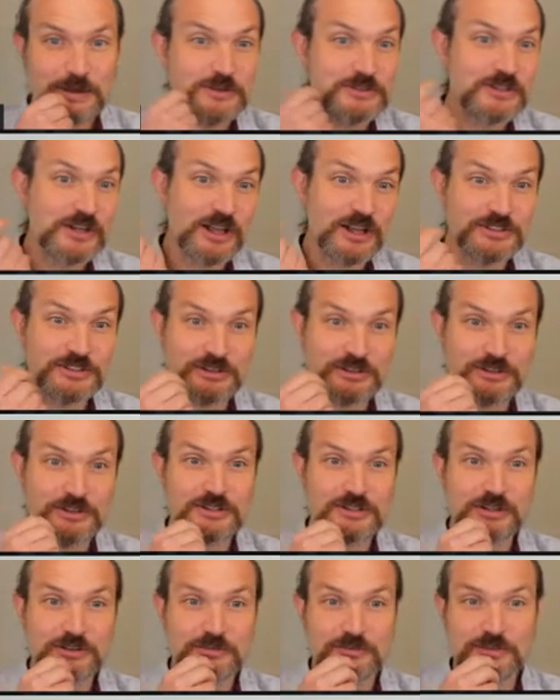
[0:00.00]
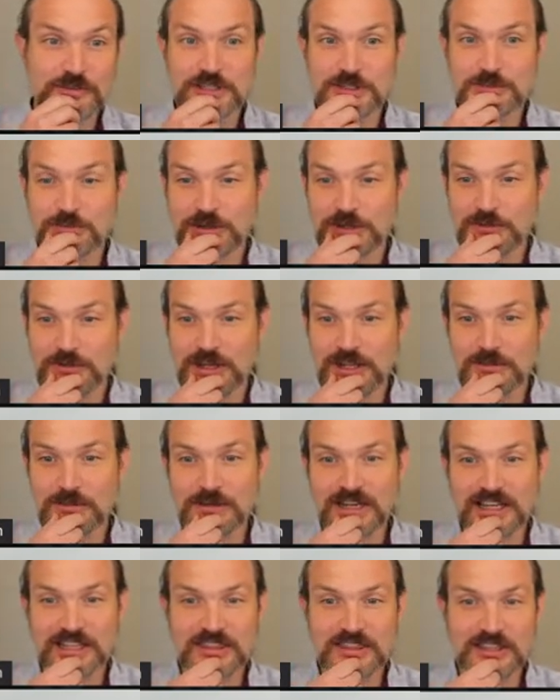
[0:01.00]
post also goes over this pretty well,
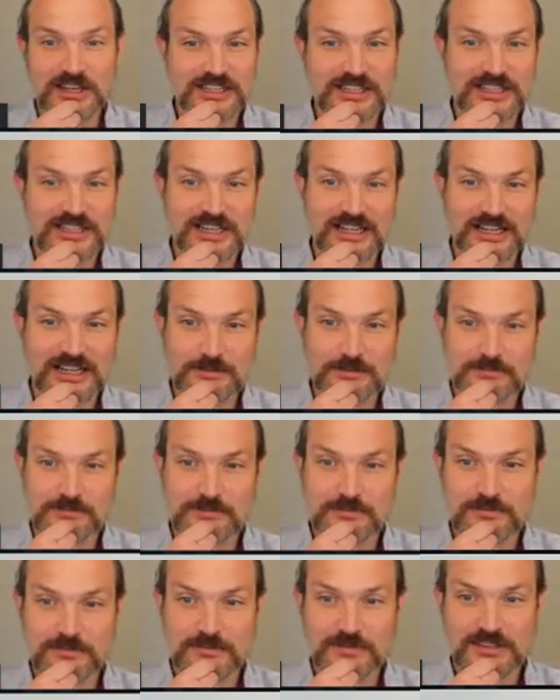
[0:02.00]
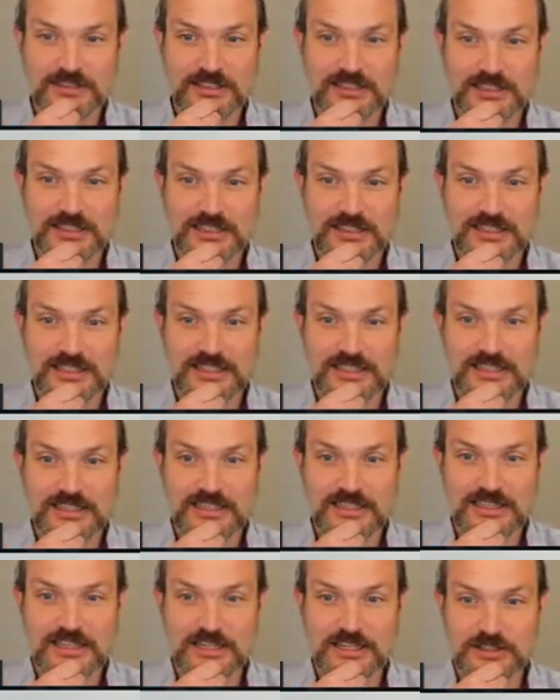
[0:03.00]
but I thought um,
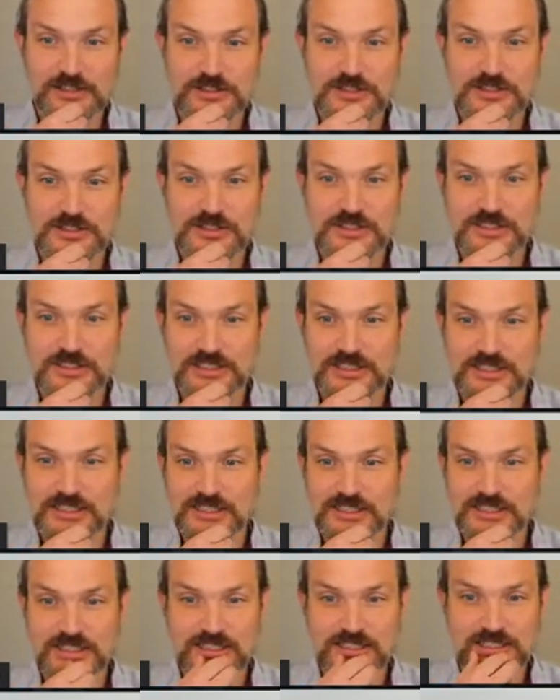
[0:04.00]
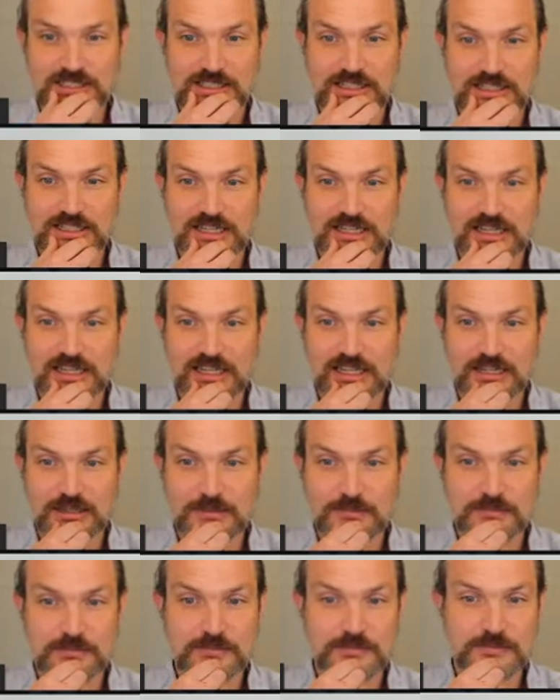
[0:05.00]
there's,
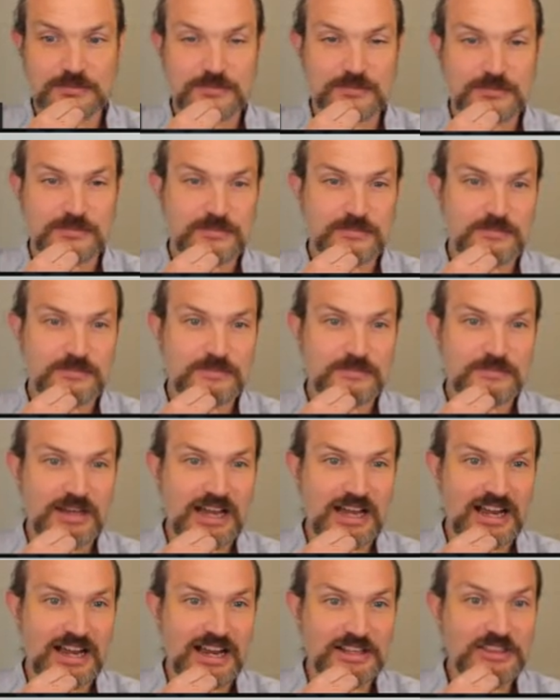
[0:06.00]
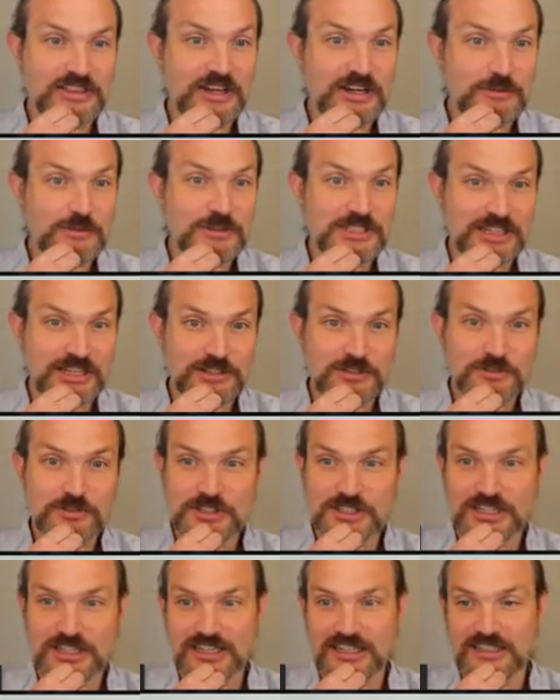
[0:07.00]
um, I thought it was
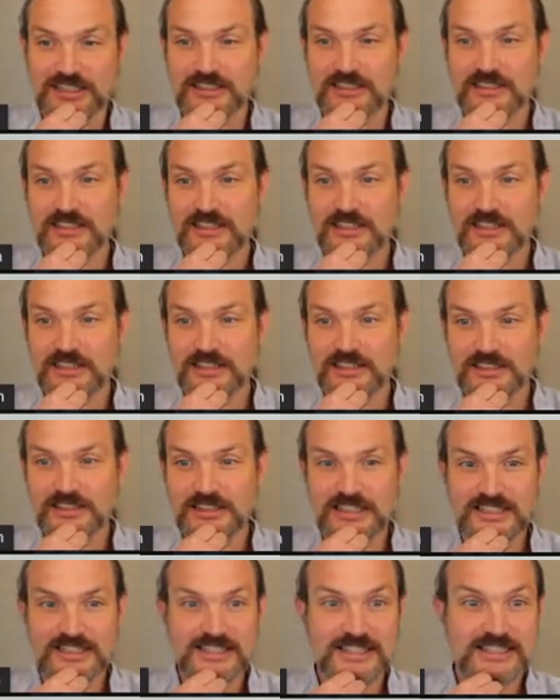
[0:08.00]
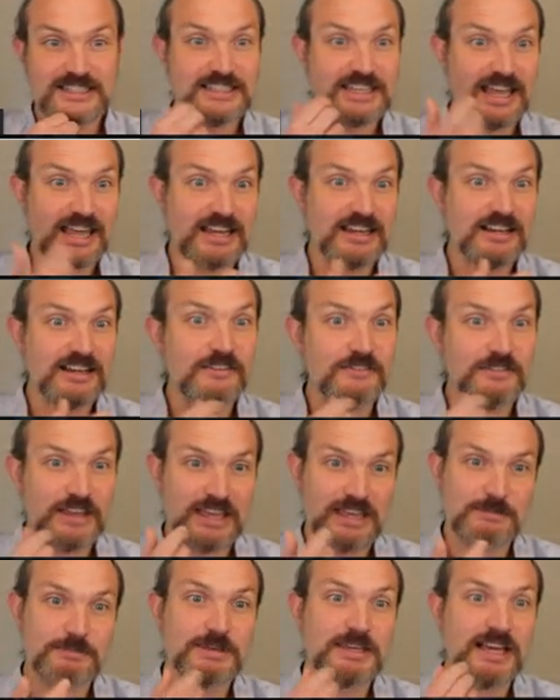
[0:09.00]
interesting the set of
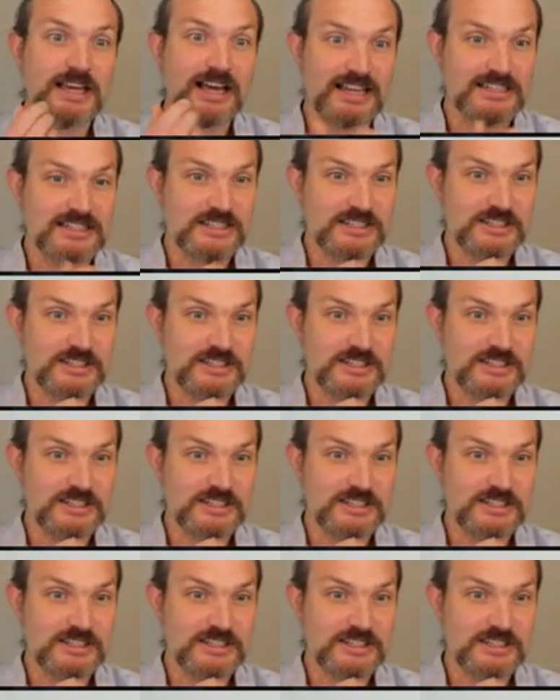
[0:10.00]
API